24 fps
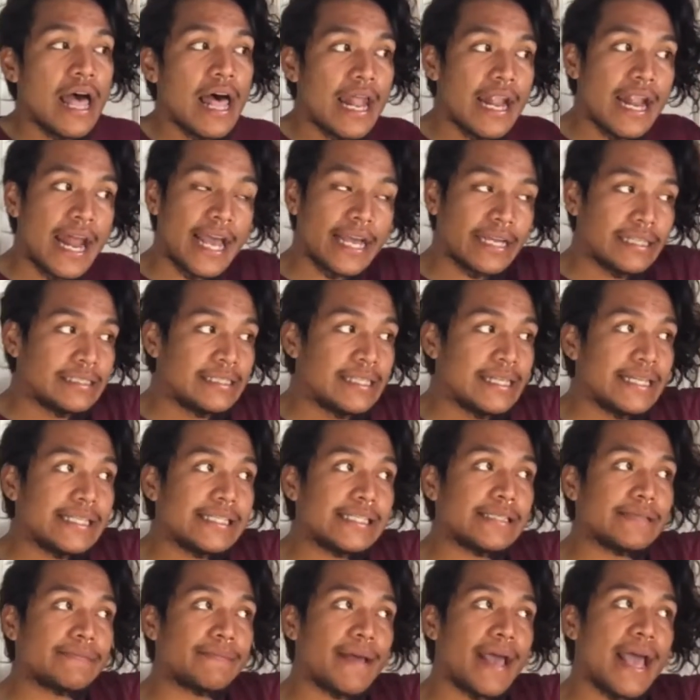Like
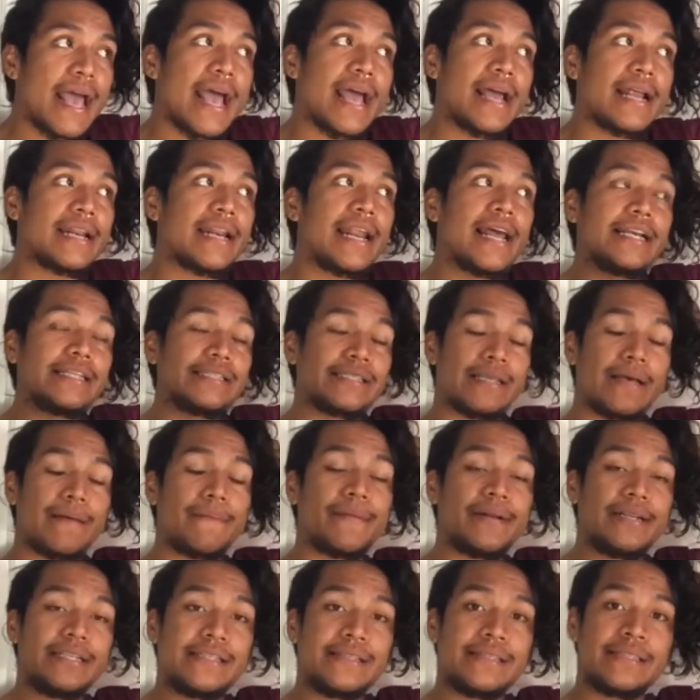this man, like
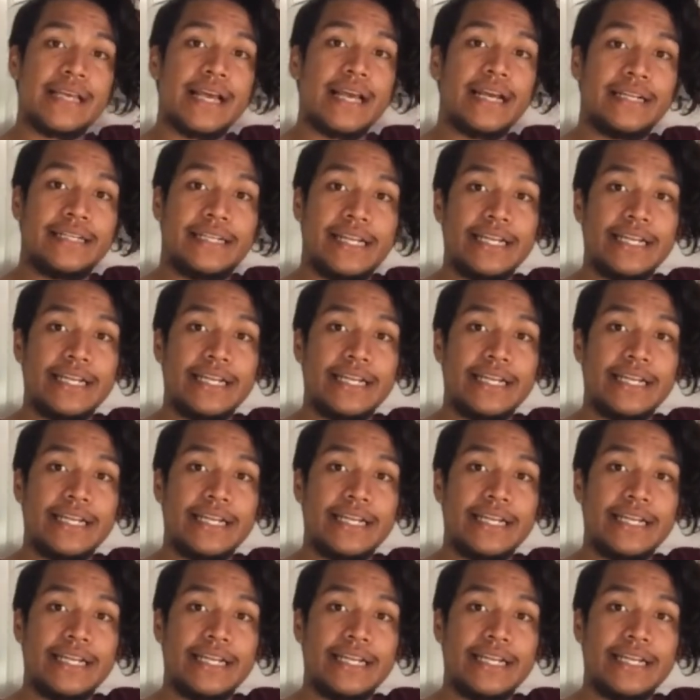somebody said,